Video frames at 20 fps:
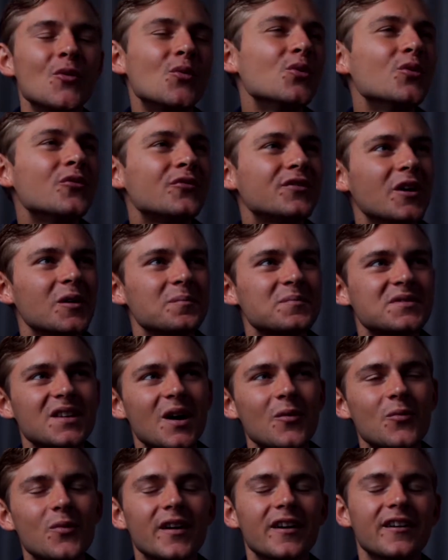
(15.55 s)
rooftop
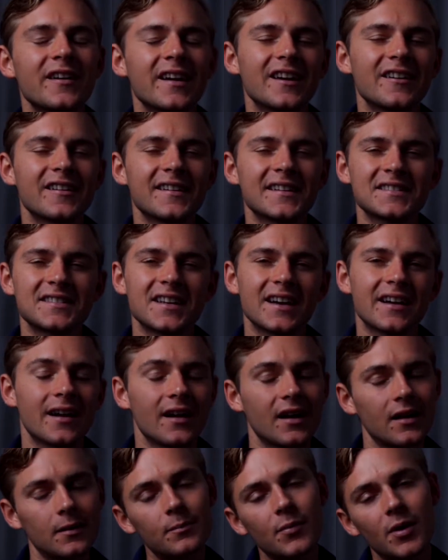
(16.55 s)
somewhere here in
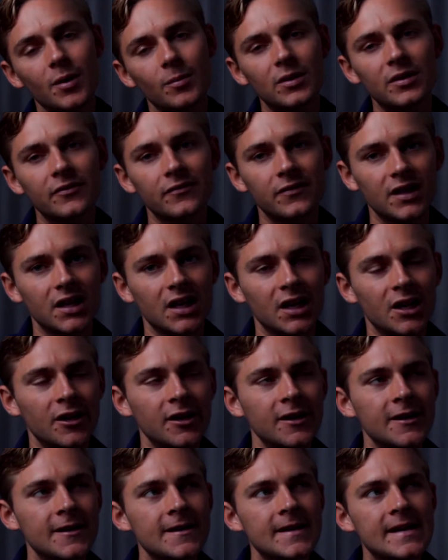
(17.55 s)
Shanghai, probably Flare,